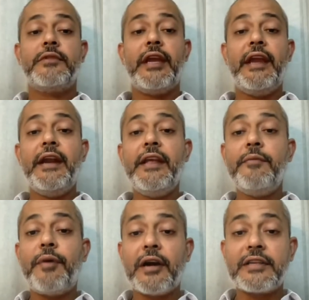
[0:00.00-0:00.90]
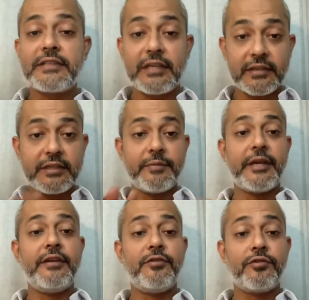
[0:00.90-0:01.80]
aiding Pakistan ki
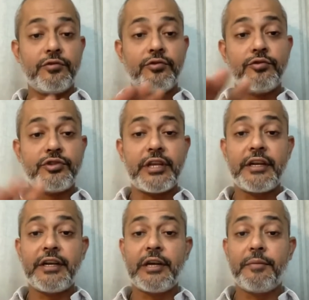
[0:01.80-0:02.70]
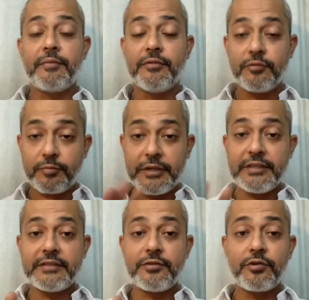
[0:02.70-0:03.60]
bhai, you set it up, you
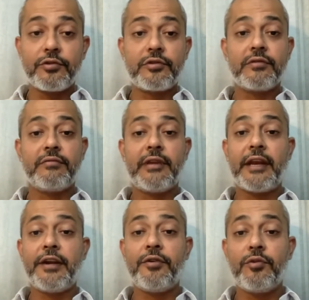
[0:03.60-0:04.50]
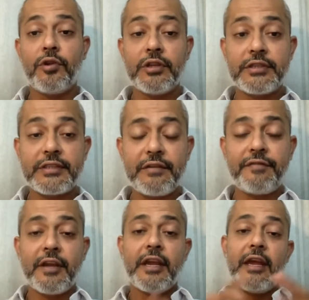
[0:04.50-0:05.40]
please don't get into all this
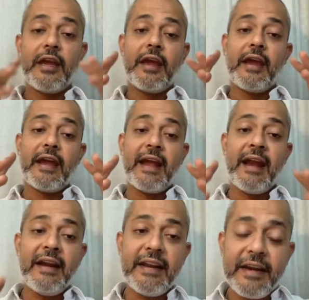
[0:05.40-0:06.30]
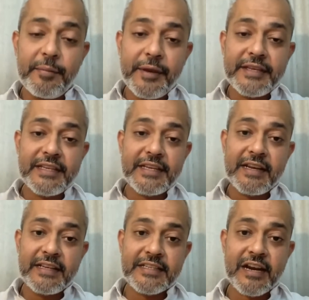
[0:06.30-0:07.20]
stuff. And it
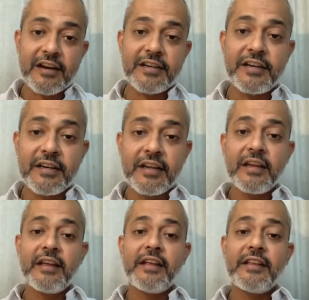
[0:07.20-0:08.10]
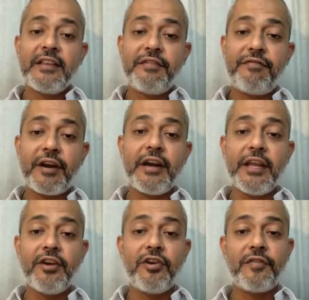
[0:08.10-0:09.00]
basically started the
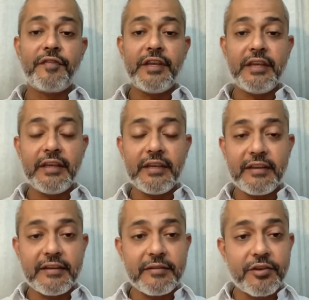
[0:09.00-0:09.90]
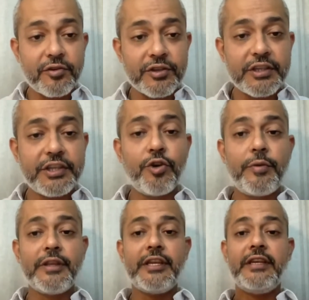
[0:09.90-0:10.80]
funding of the
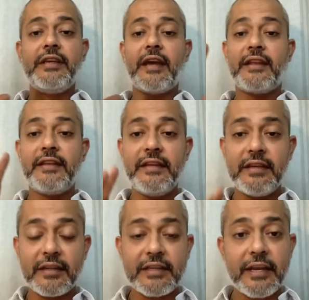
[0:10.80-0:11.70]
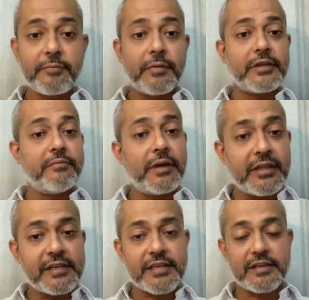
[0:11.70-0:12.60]
Deobandi and the Hadayat
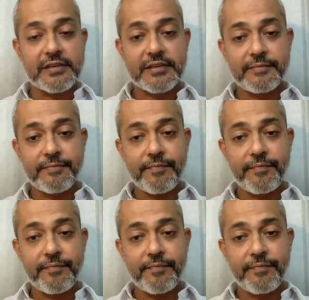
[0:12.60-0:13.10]
madrasas.